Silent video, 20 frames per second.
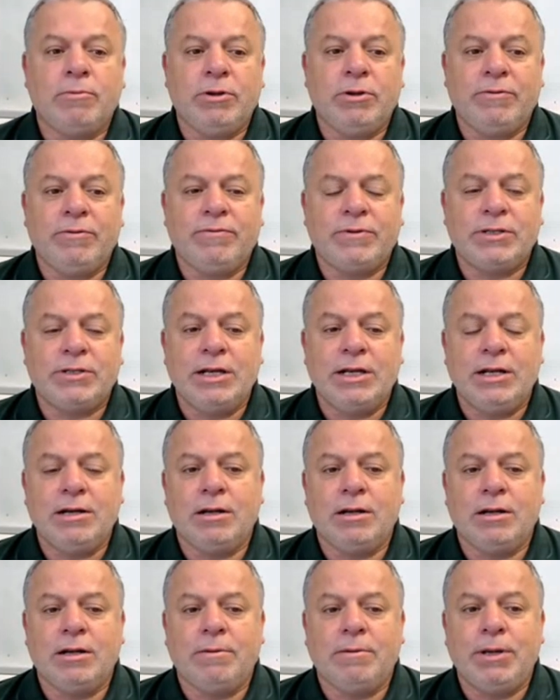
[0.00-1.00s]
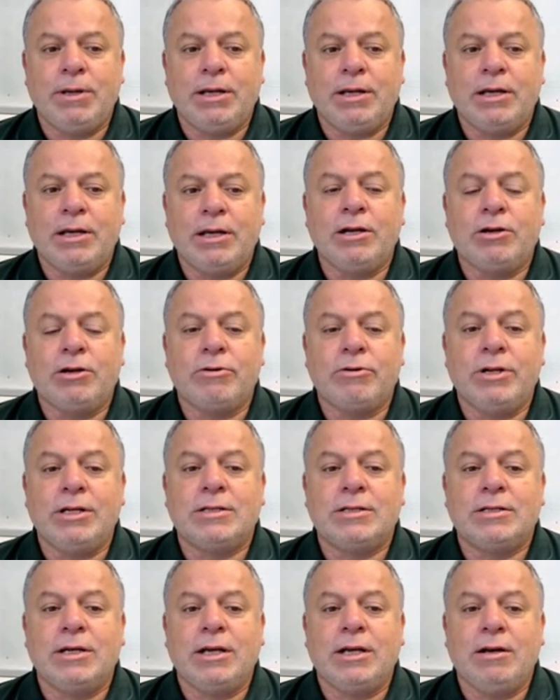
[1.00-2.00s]
we've seen a big
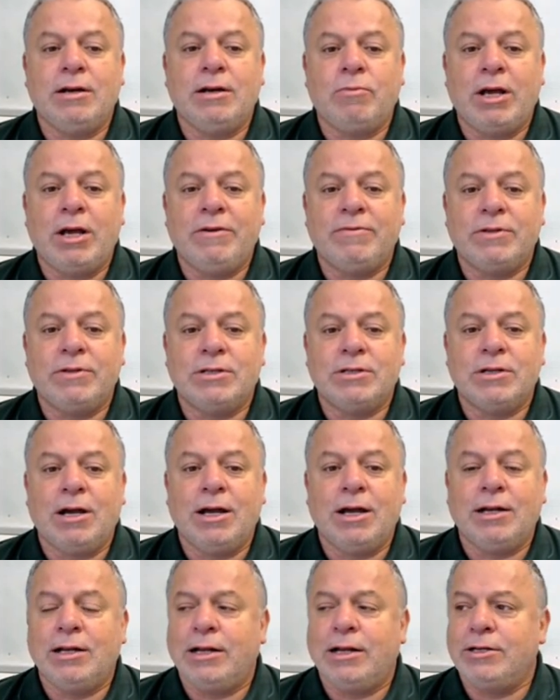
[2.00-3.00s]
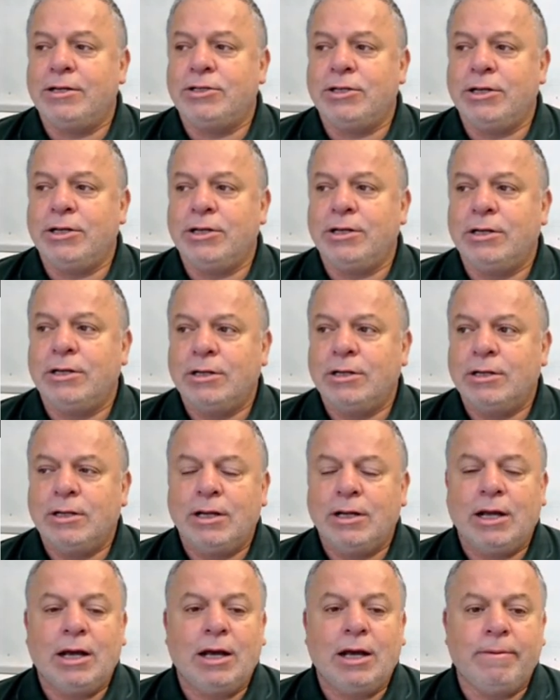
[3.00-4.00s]
increase in wave and tidal energy,
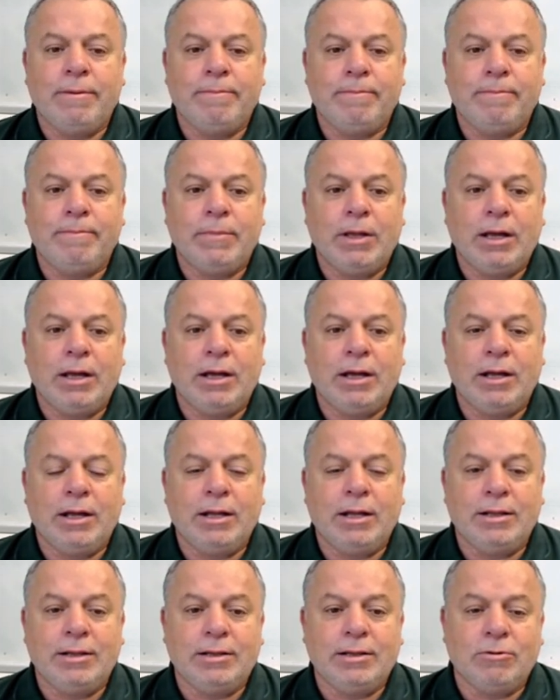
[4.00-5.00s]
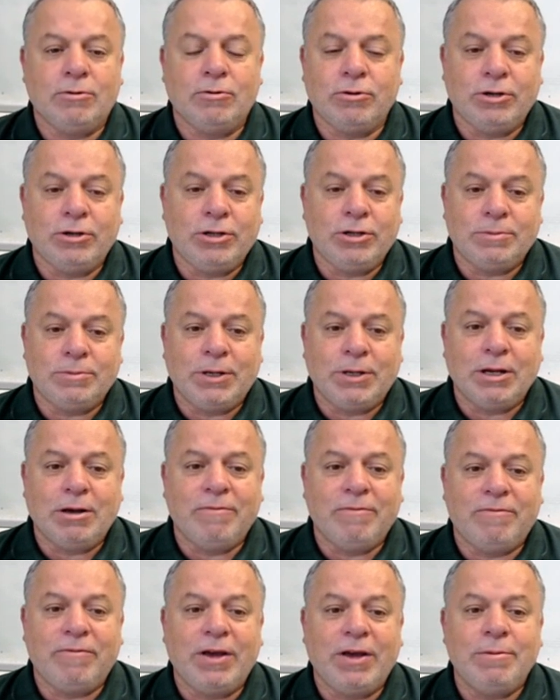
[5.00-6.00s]
and Orkney has
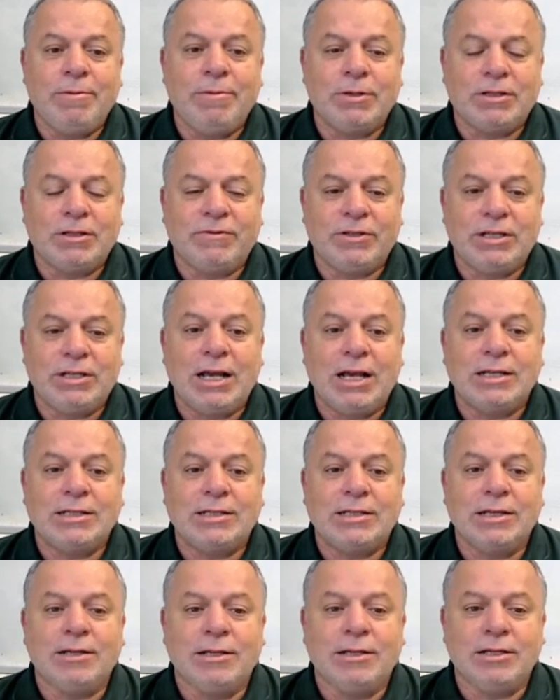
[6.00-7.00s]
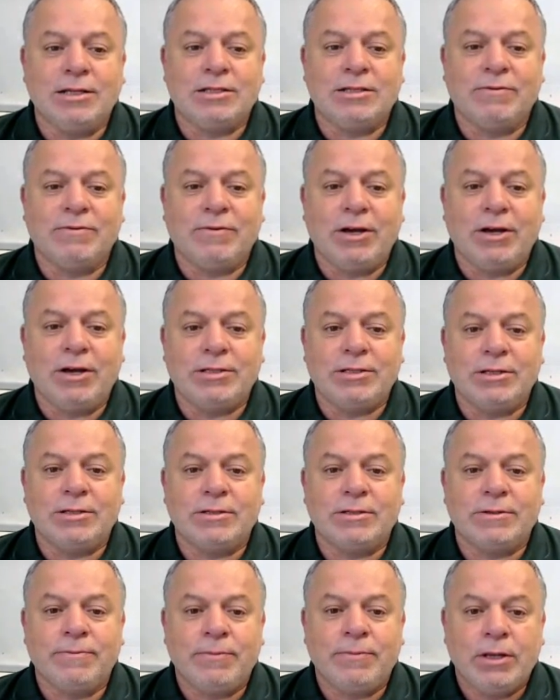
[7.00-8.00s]
become famous for testing these
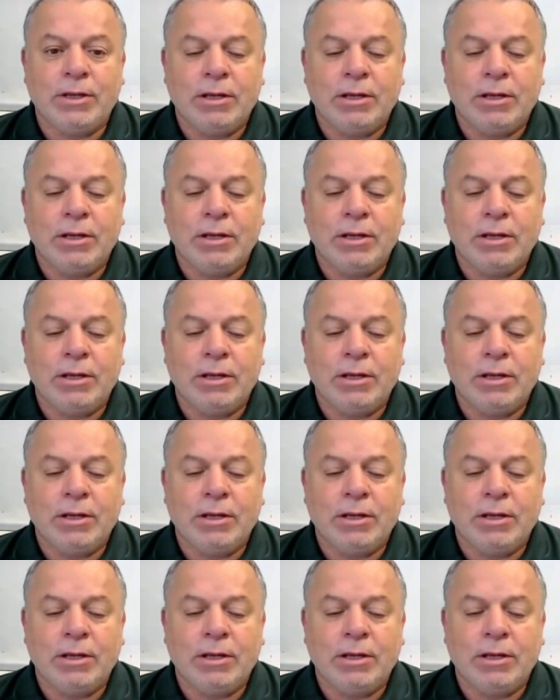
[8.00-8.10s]
devices.